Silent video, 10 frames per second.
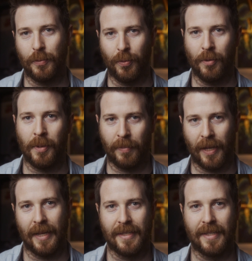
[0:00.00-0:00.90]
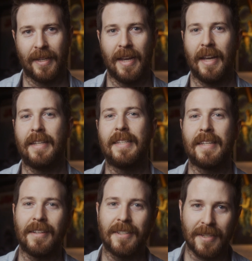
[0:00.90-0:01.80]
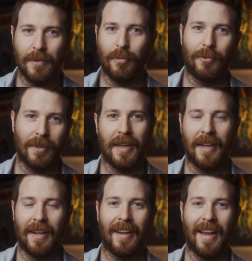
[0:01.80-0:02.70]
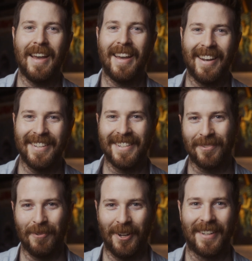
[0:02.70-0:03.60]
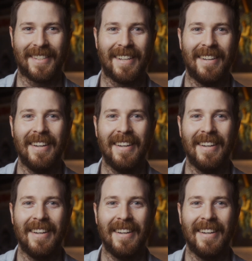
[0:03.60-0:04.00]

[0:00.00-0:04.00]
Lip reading: boom in place. It's such a simple thing and it just works.